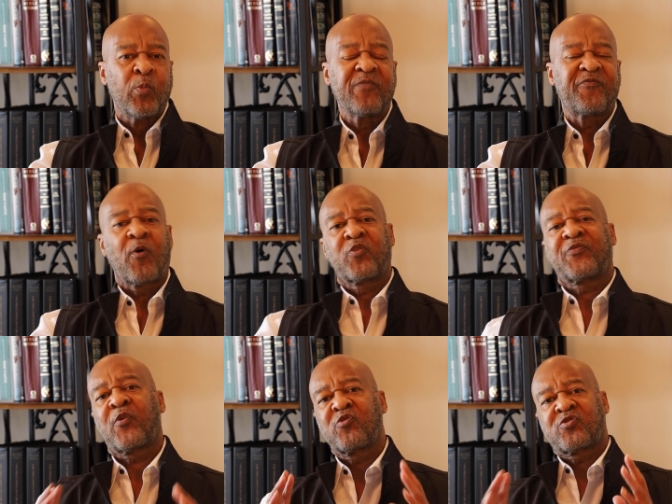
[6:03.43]
When folks
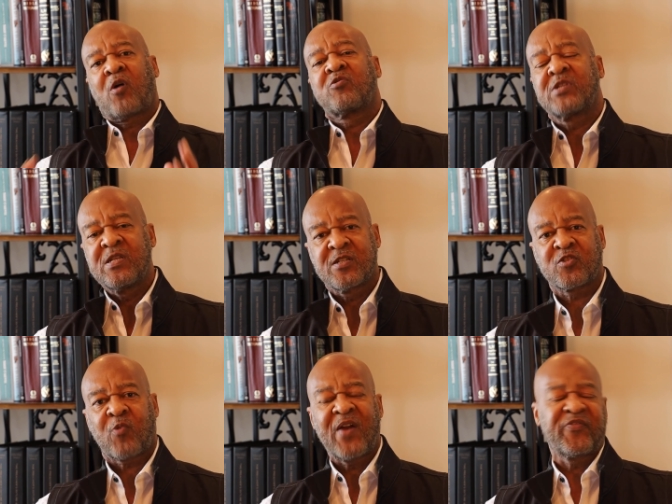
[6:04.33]
first saw
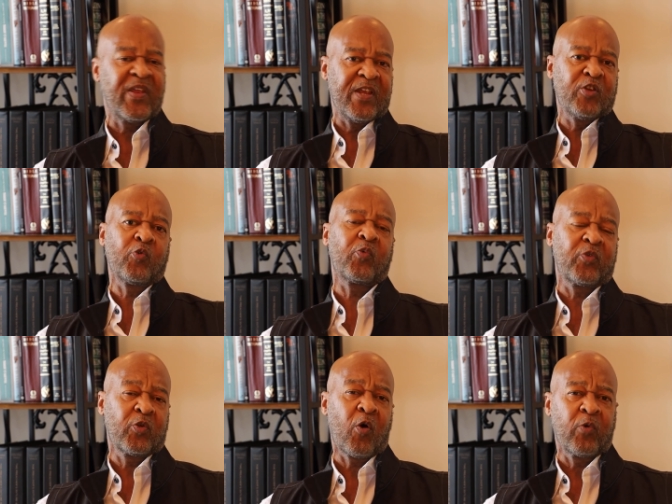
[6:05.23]
Jesus Christ, they didn't
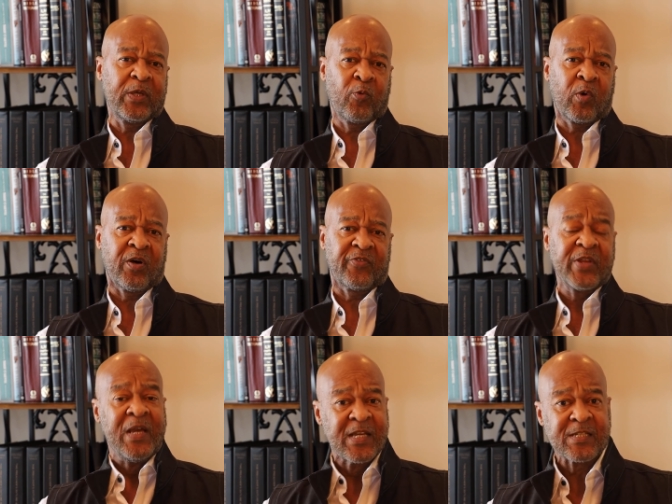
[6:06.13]
know who he was.
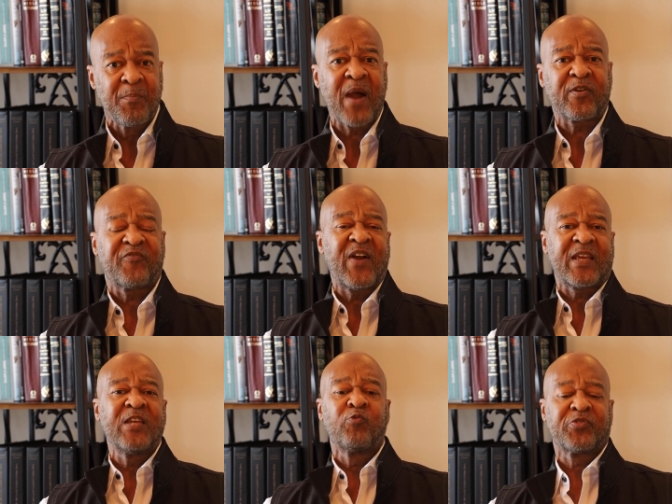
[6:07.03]
As a matter of
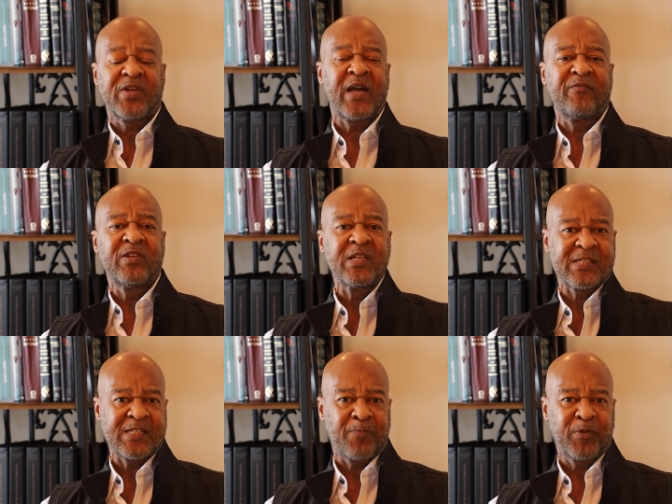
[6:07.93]
fact, he was not even
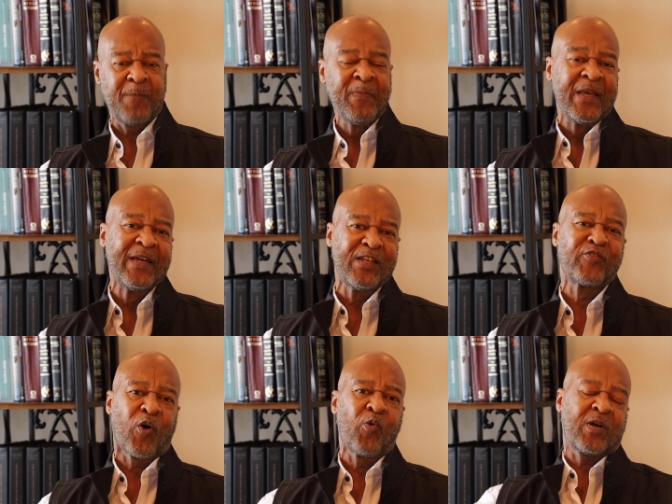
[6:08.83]
accepted in
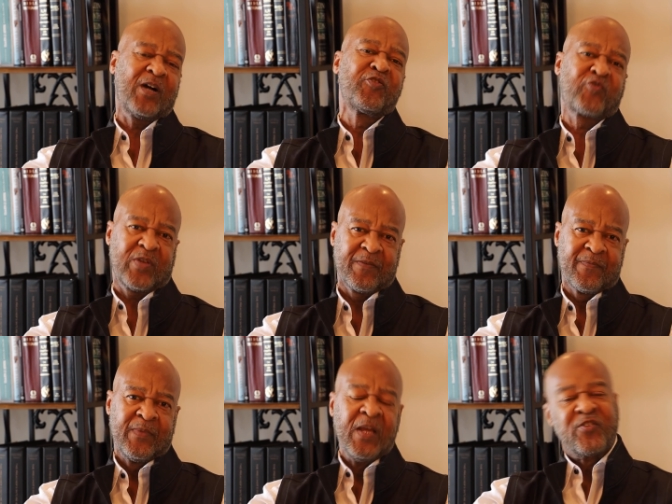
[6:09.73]
his own country.
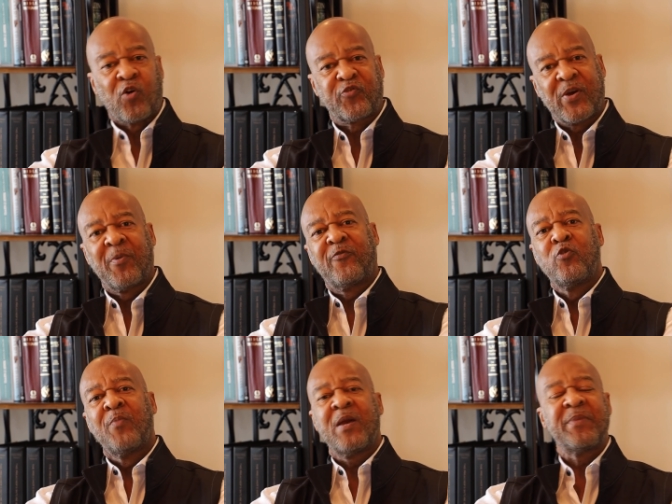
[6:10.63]
So some of
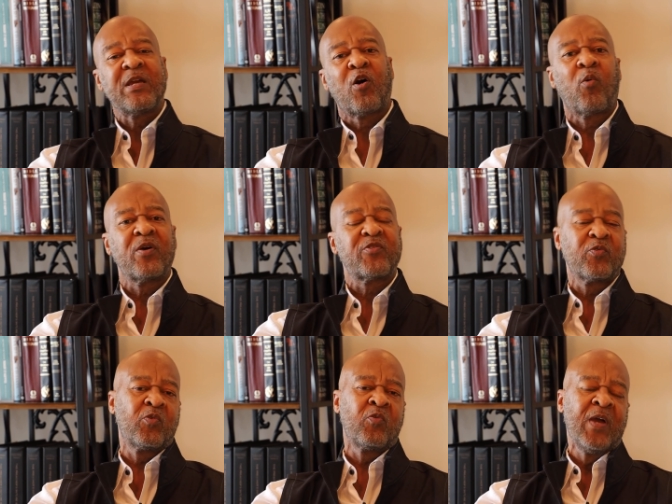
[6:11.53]
you may be going
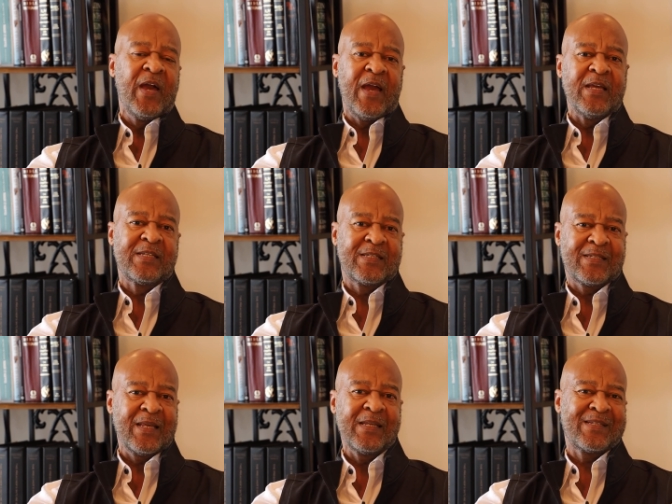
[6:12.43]
through a
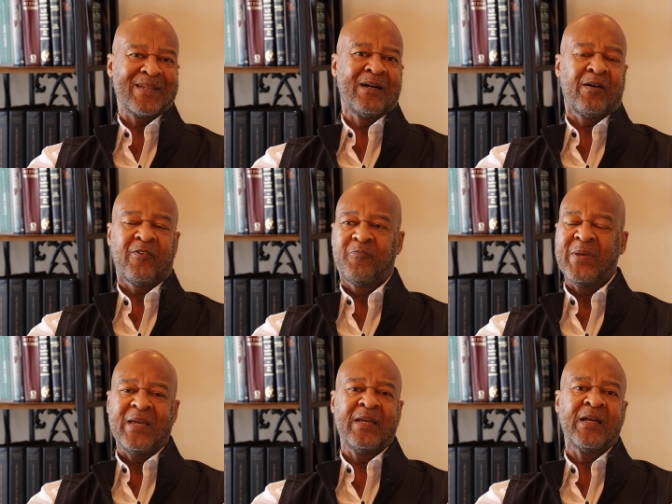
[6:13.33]
sense of
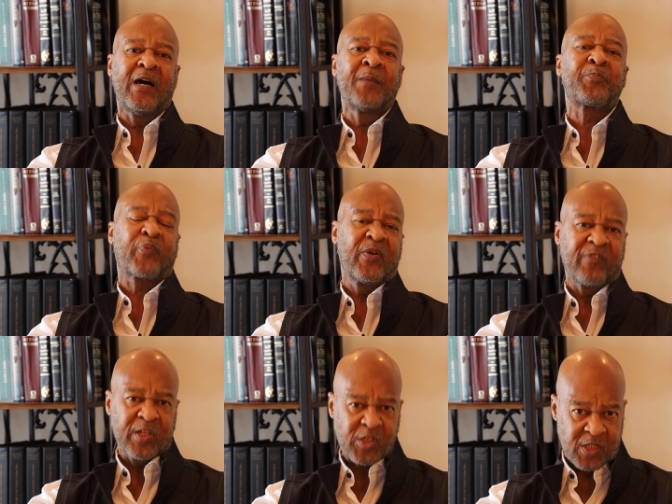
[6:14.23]
being
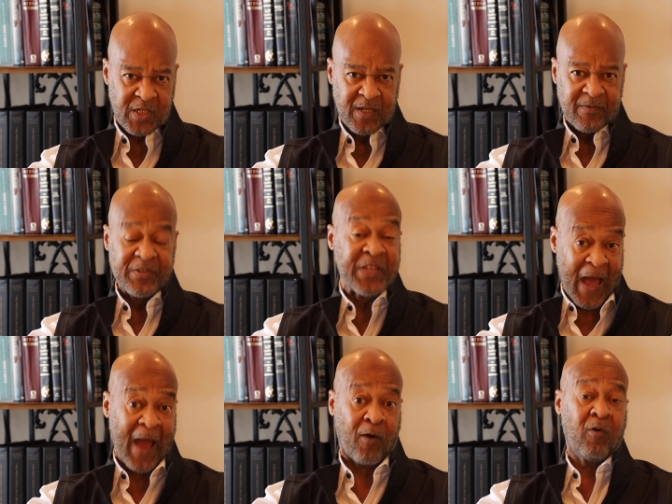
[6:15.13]
unprivileged
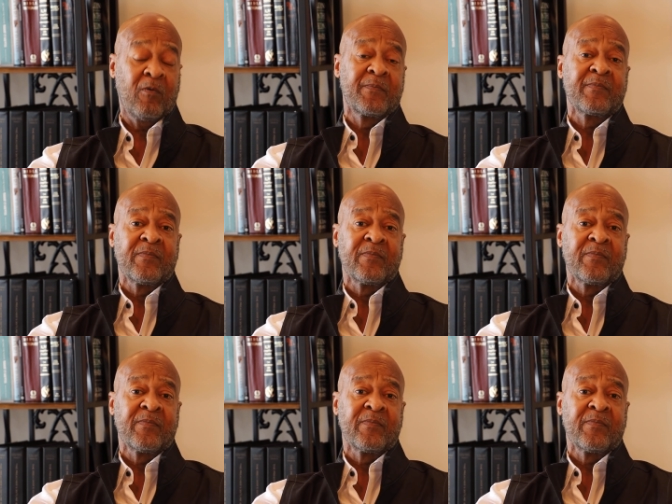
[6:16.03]
now.